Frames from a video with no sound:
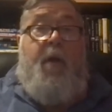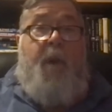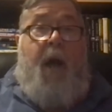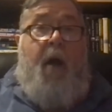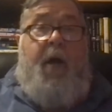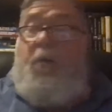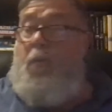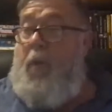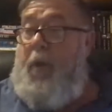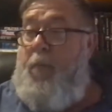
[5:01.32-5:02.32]

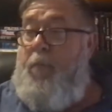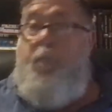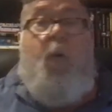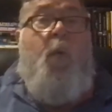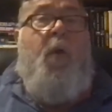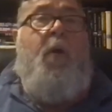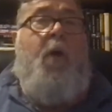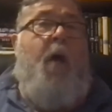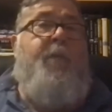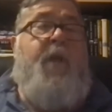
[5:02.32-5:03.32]
Molly, we would
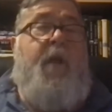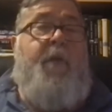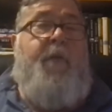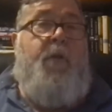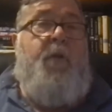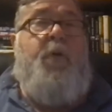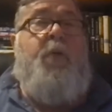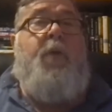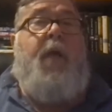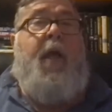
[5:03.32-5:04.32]
love to interview
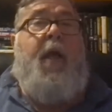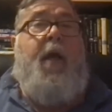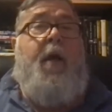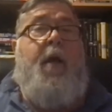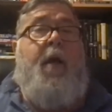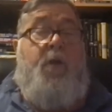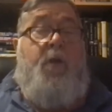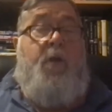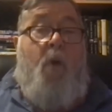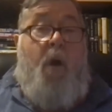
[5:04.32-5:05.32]
you, and
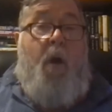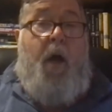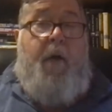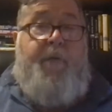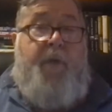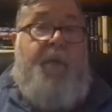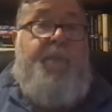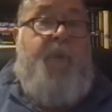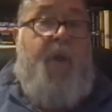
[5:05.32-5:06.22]
you are a lot of fun.